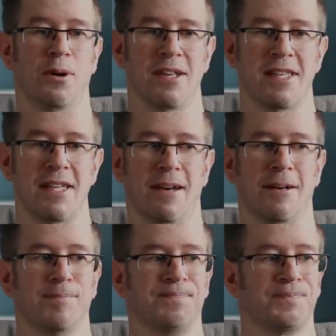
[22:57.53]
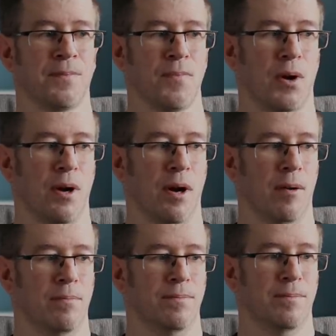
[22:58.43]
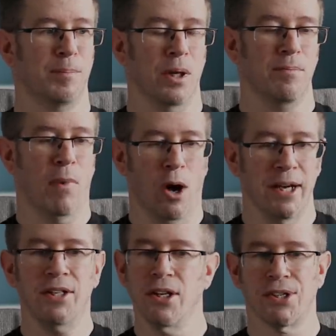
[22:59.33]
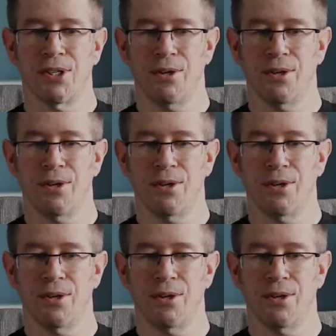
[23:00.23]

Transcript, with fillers: idea. Um, but mine doesn't